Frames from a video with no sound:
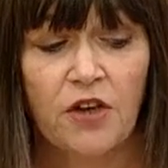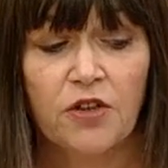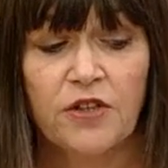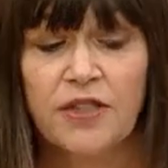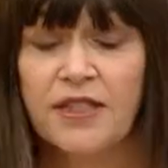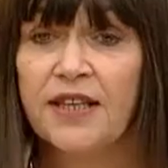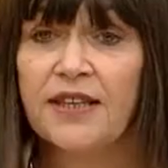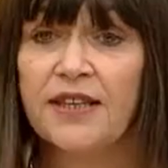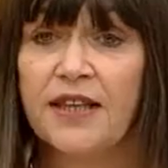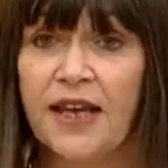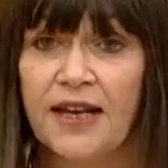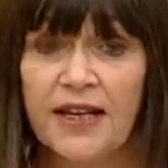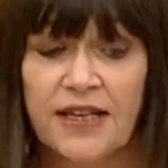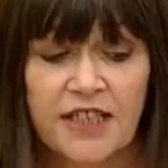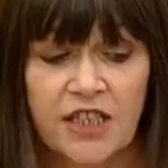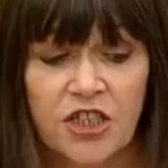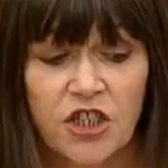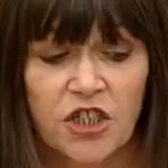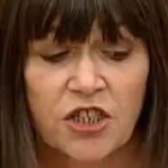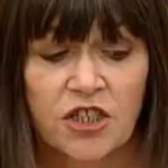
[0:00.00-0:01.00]
who said that in
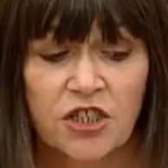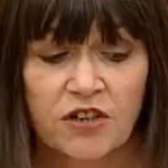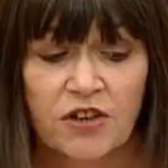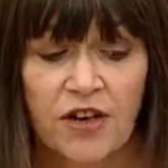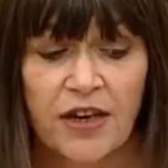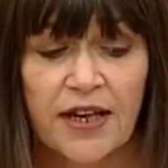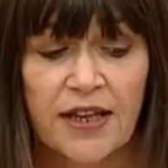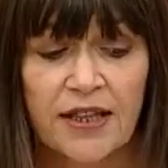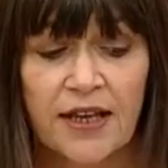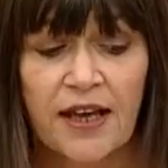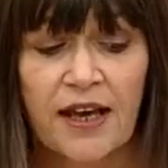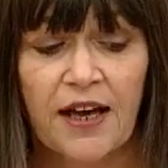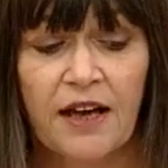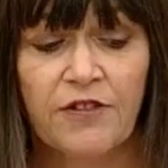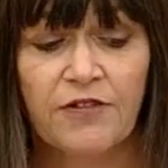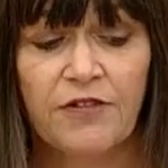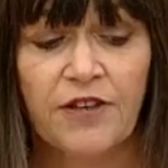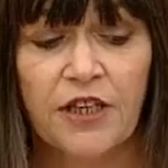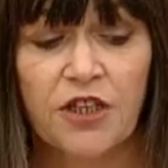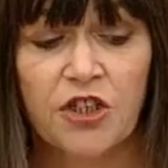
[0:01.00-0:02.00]
addition to running the
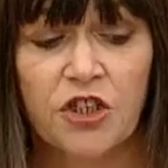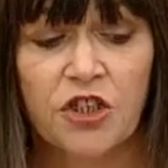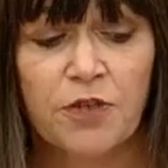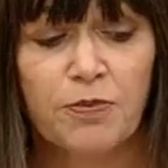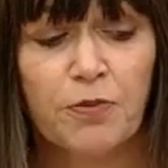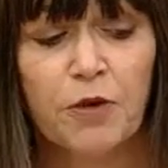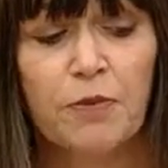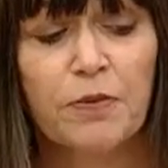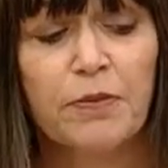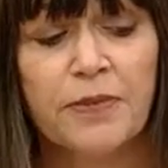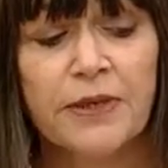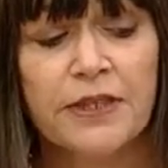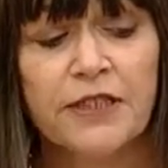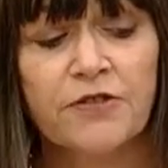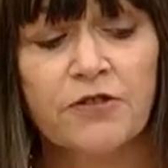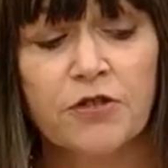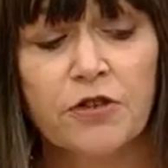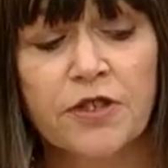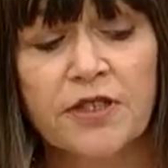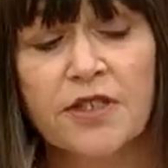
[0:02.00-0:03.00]
cafe, she probably
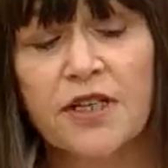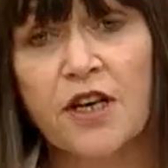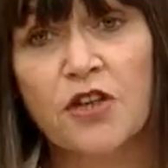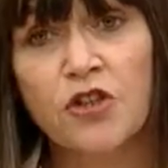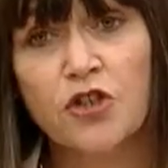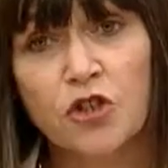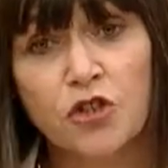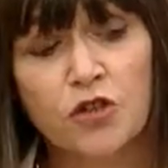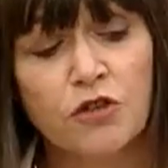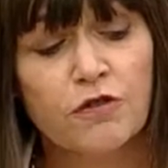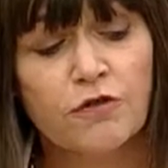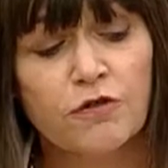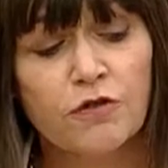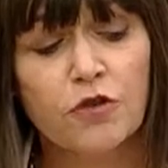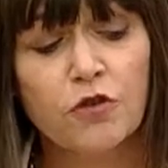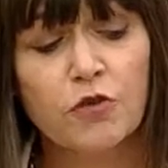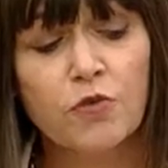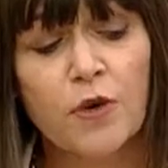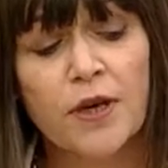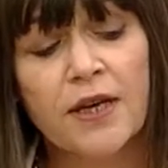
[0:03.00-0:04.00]
devotes around 2
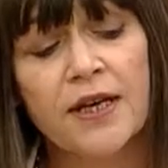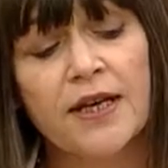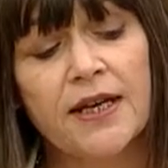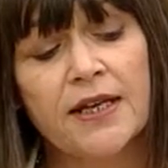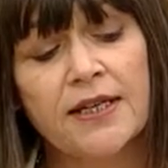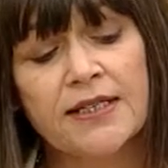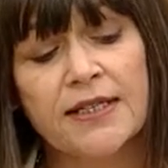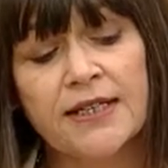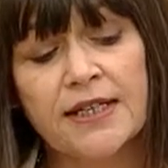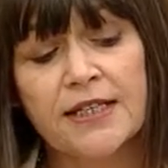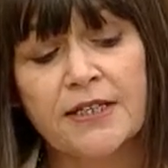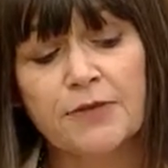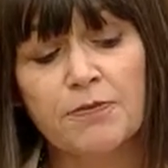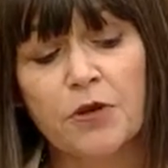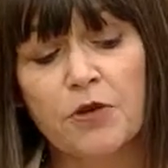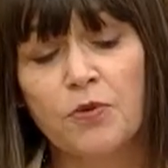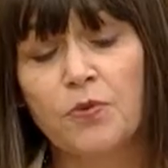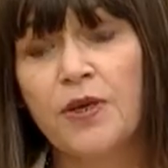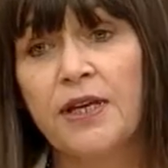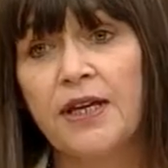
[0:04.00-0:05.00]
full working days
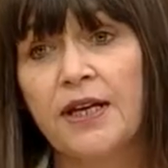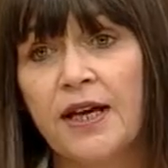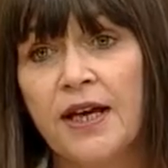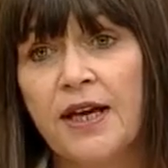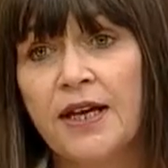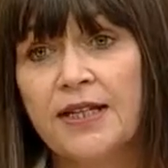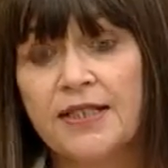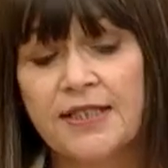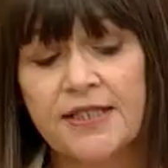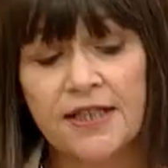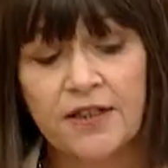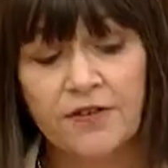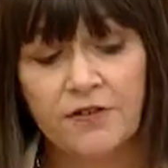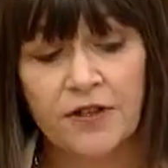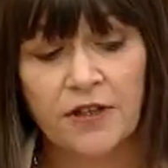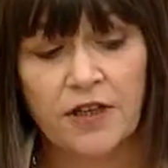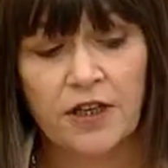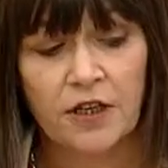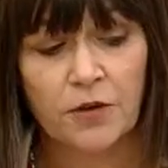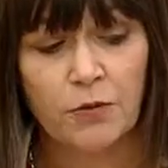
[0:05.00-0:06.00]
per week
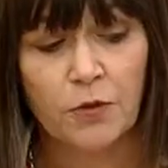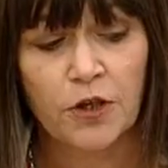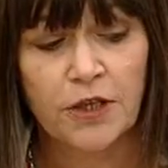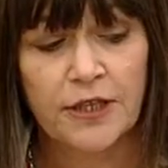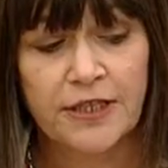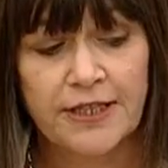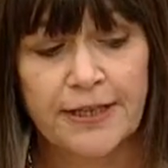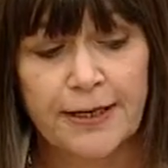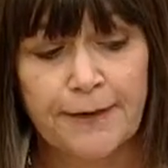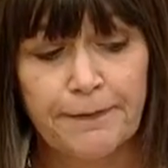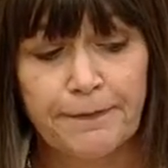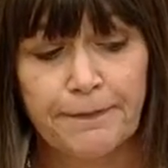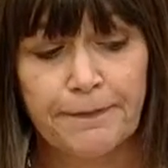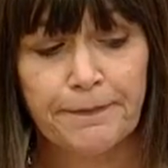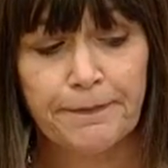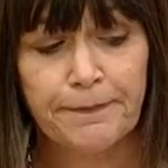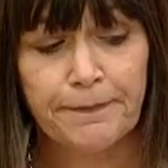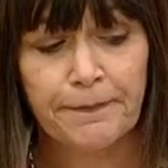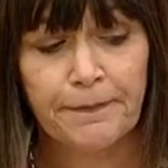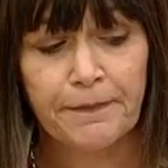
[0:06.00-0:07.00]
serving the community.
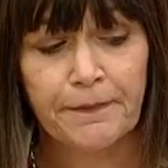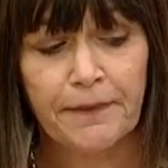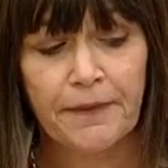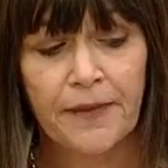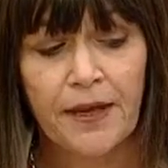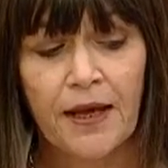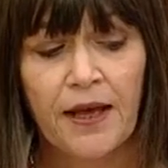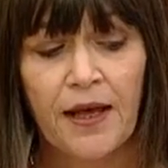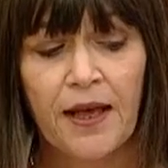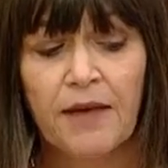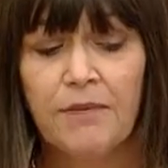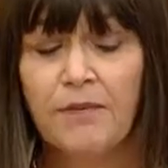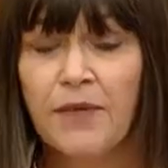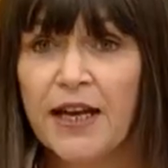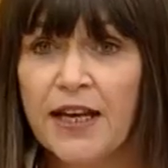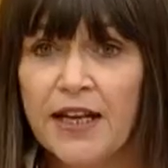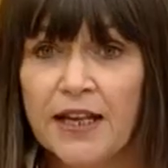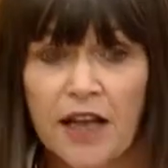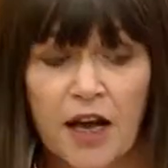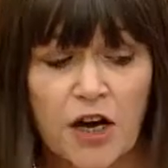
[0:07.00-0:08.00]

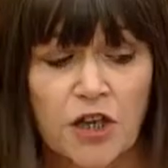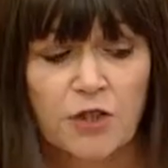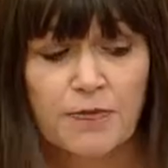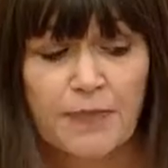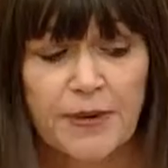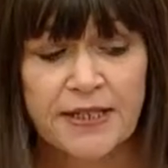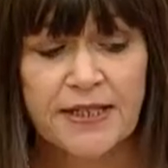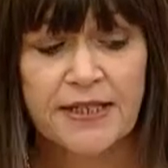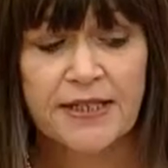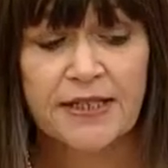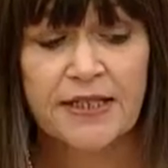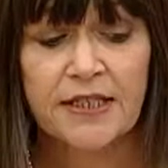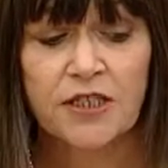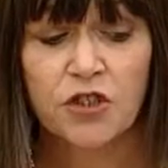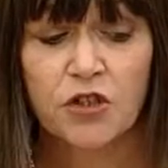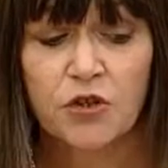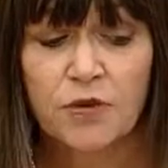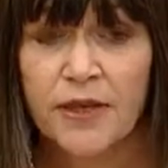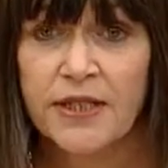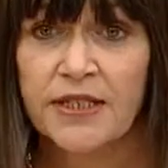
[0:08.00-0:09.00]
Many large businesses
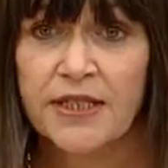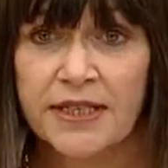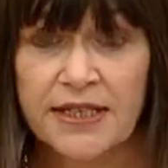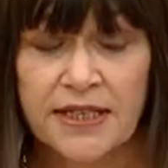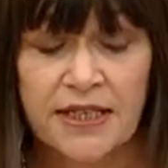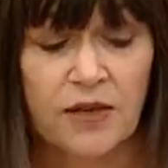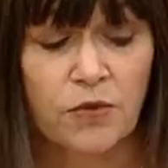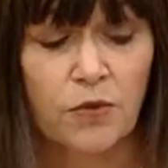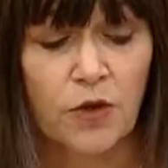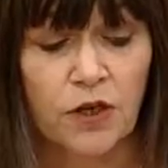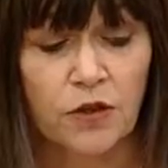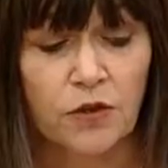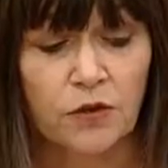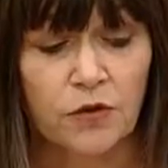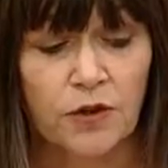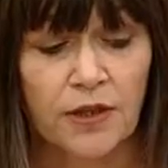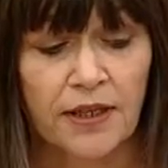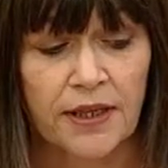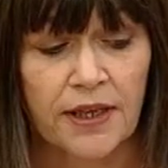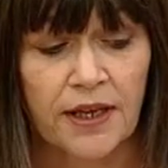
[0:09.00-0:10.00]
do undertake work
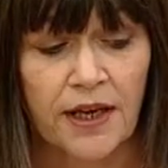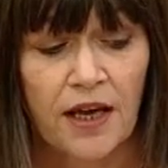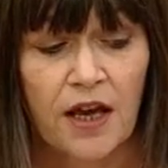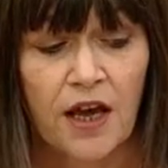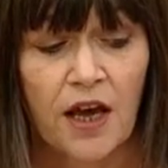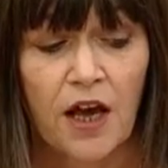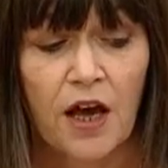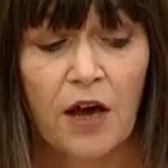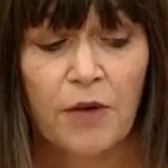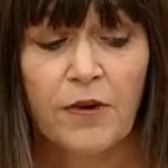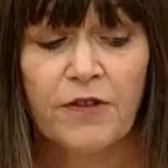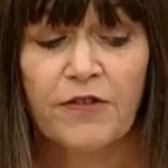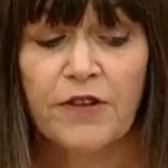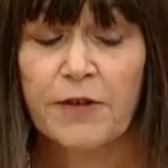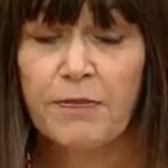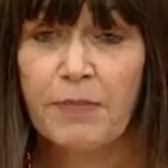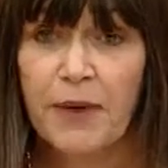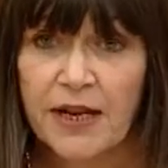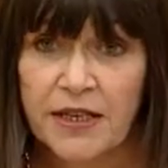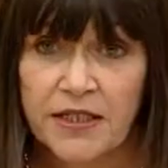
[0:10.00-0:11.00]
locally. However,
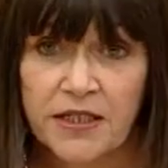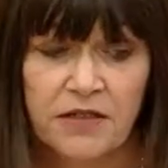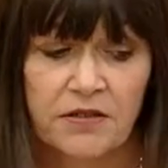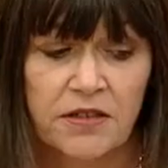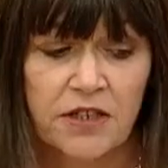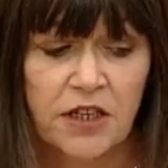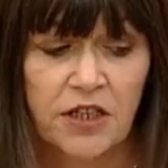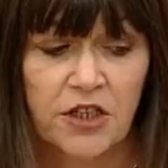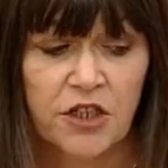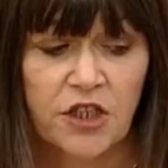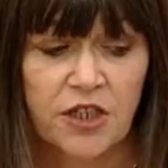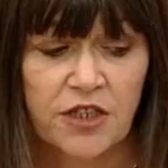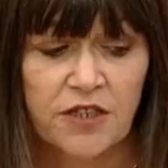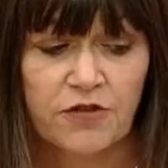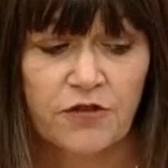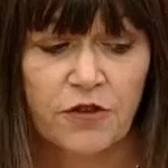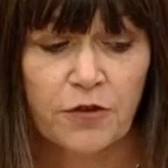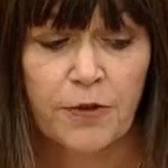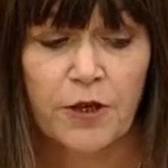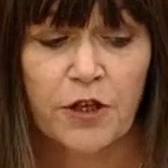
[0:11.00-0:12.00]
the personal touches
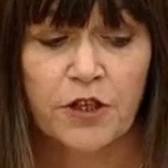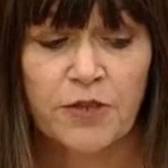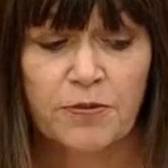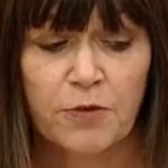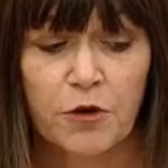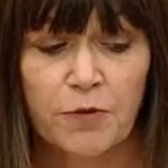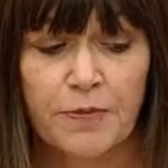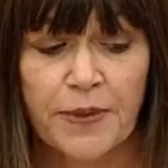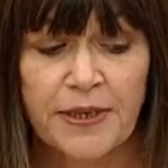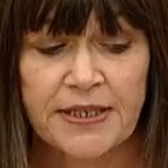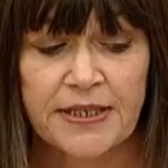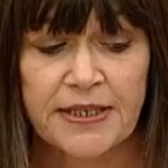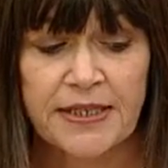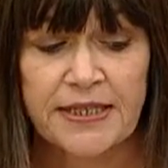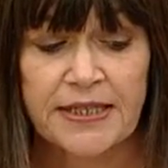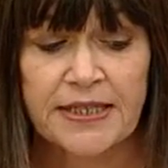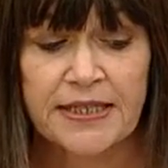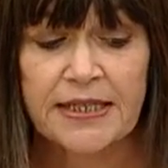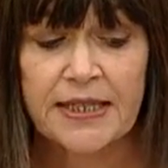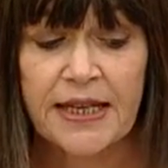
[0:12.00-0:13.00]
from our small
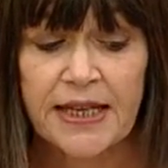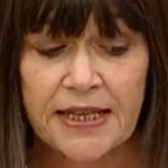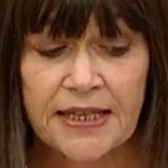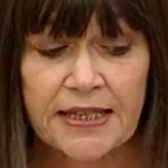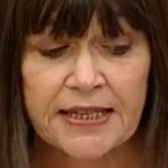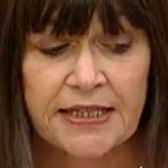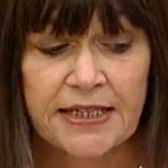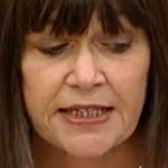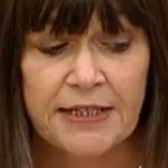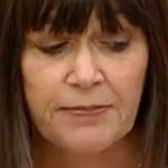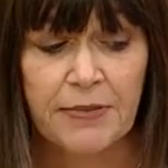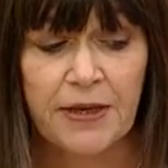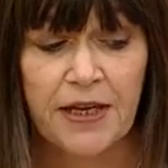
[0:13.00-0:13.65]
businesses like the Tea